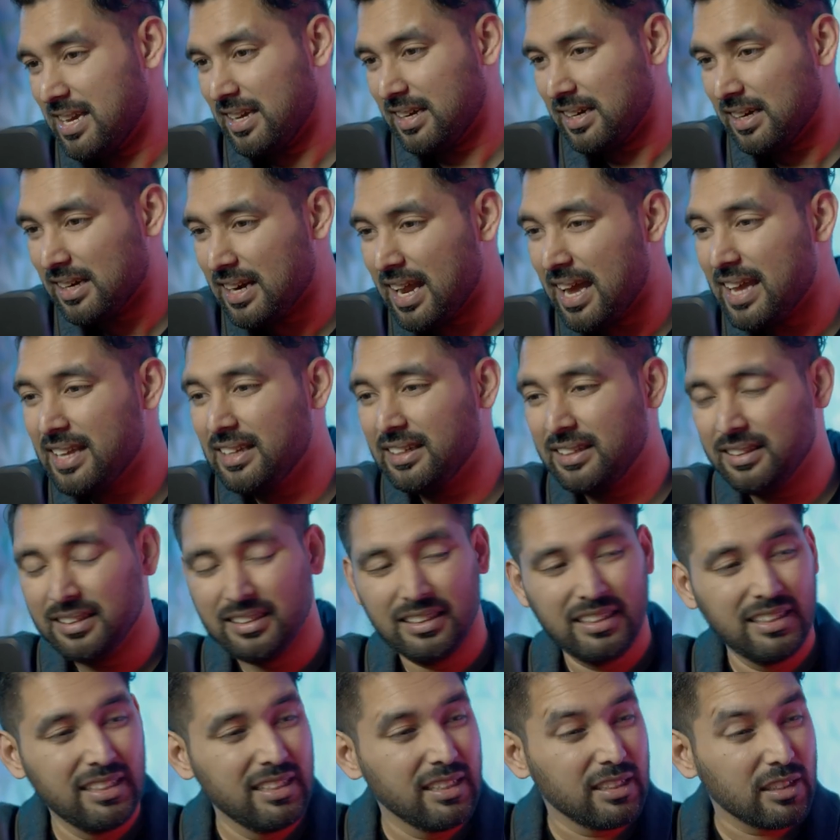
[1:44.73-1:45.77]
crying,
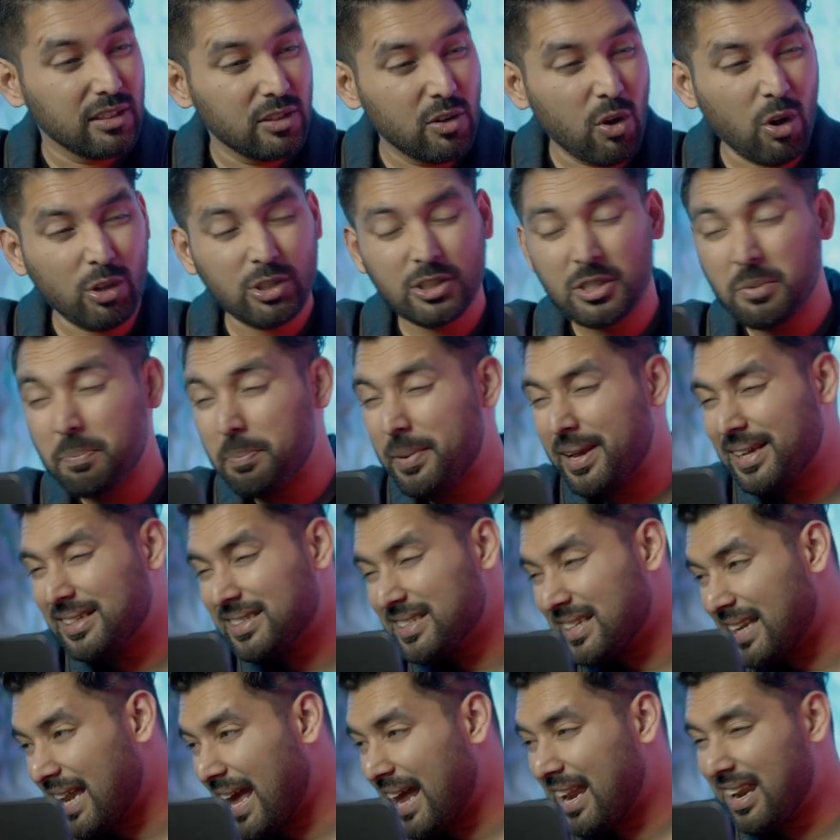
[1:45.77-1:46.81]
gossiping,
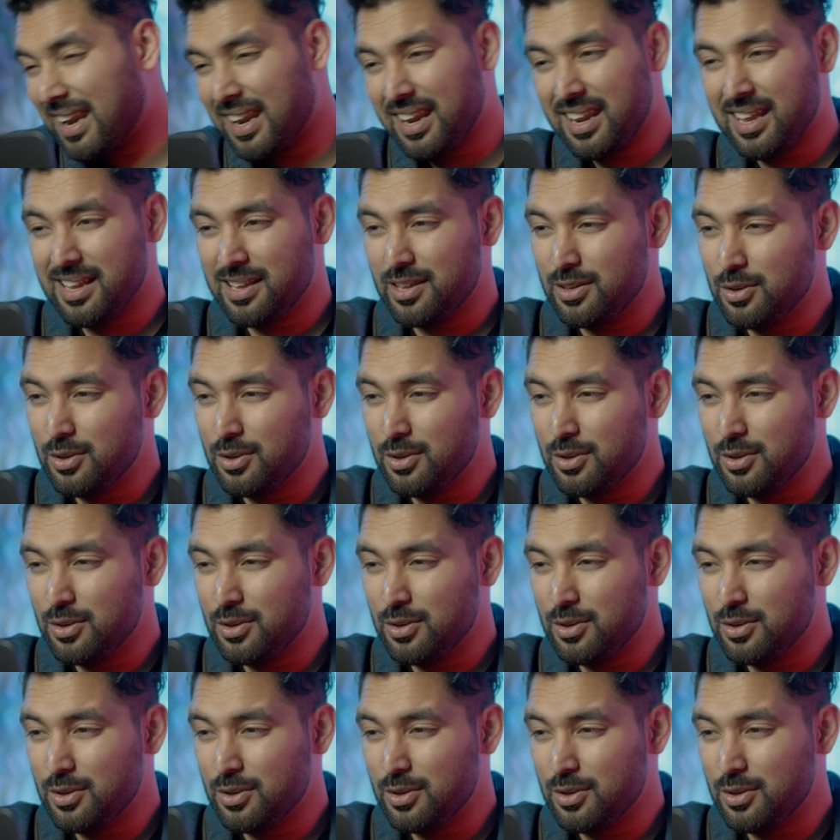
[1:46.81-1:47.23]
slandering,